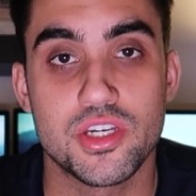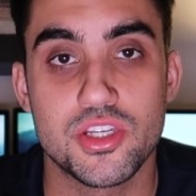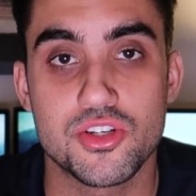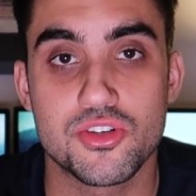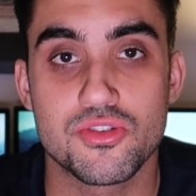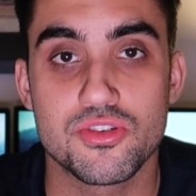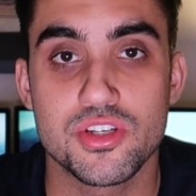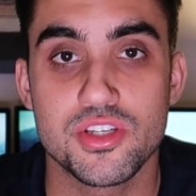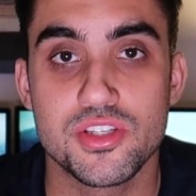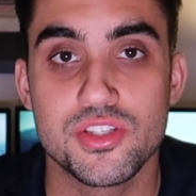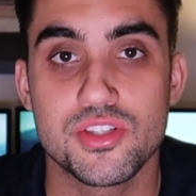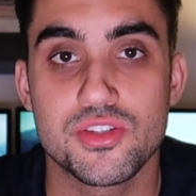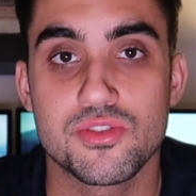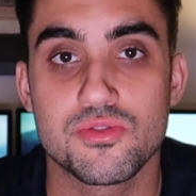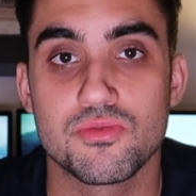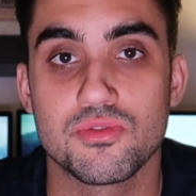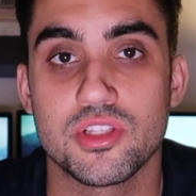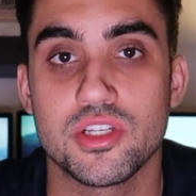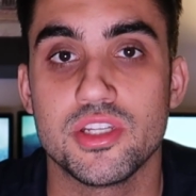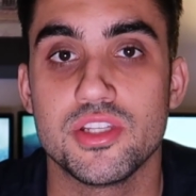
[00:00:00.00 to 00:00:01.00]

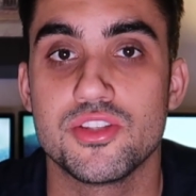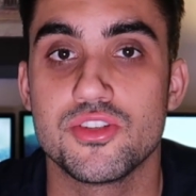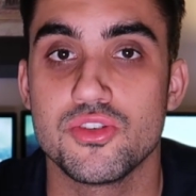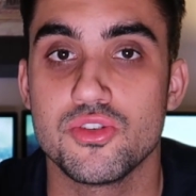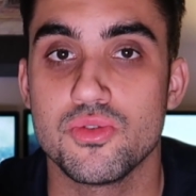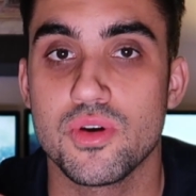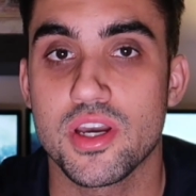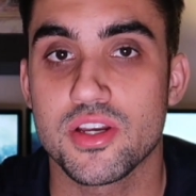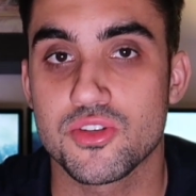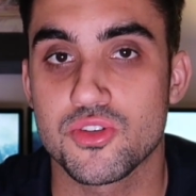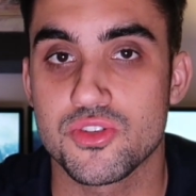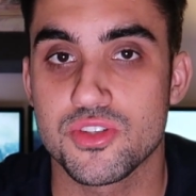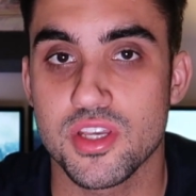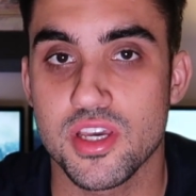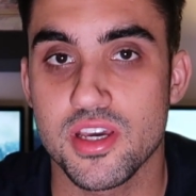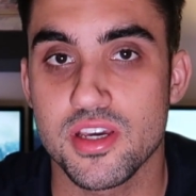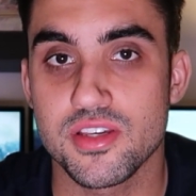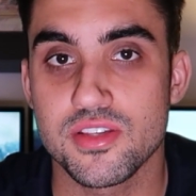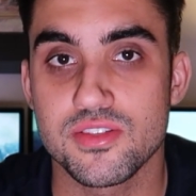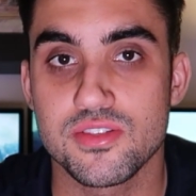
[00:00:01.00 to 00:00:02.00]
injuries related to
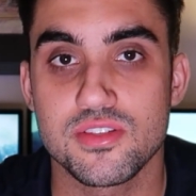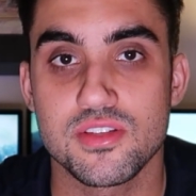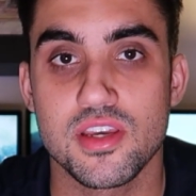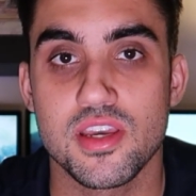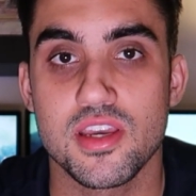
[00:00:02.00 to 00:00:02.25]
exercise